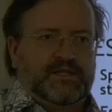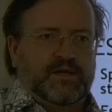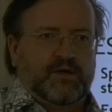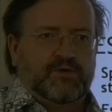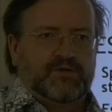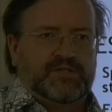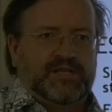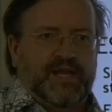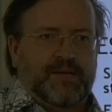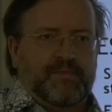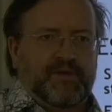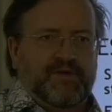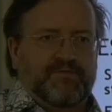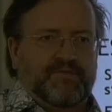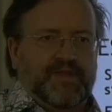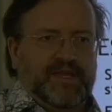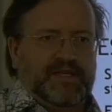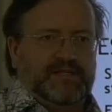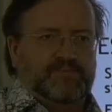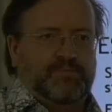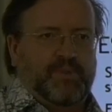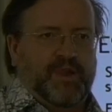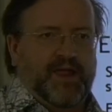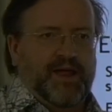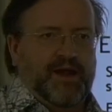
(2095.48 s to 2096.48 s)
So some of
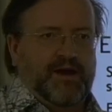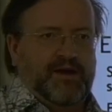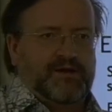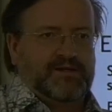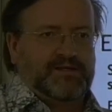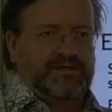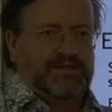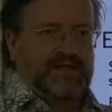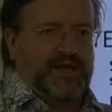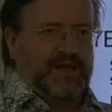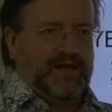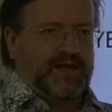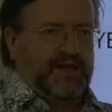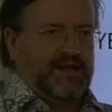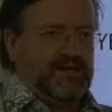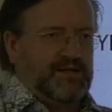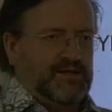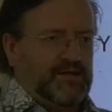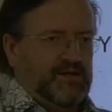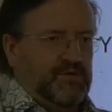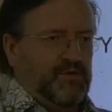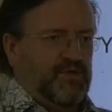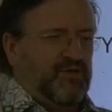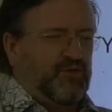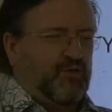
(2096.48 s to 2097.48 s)
these players, they
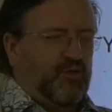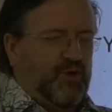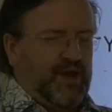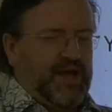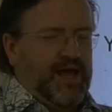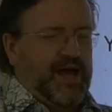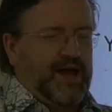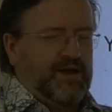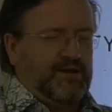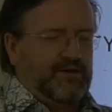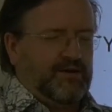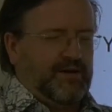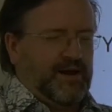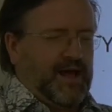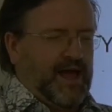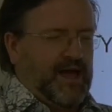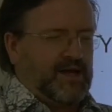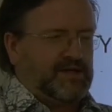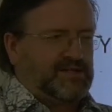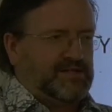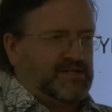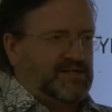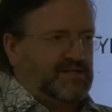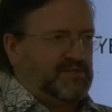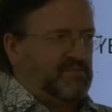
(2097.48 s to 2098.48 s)
can do 300
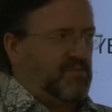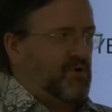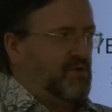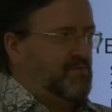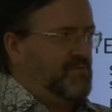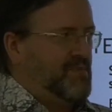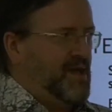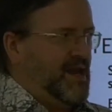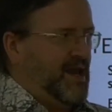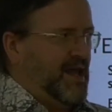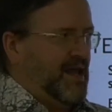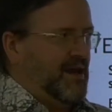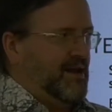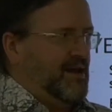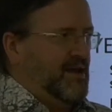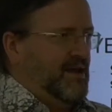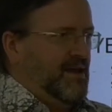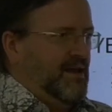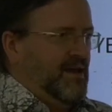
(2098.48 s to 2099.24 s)
actions per minute.